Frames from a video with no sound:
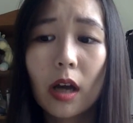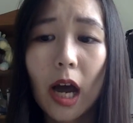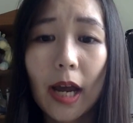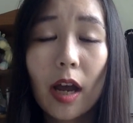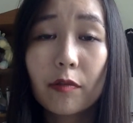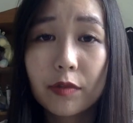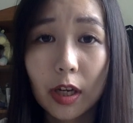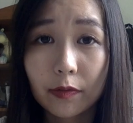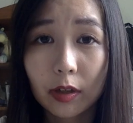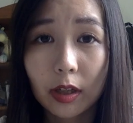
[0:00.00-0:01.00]
I have
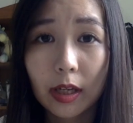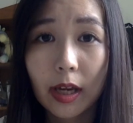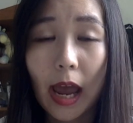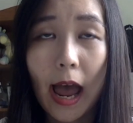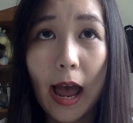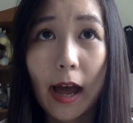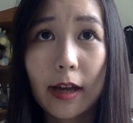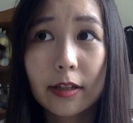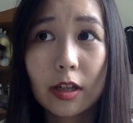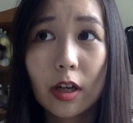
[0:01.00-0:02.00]
definitely
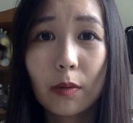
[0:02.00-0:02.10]
had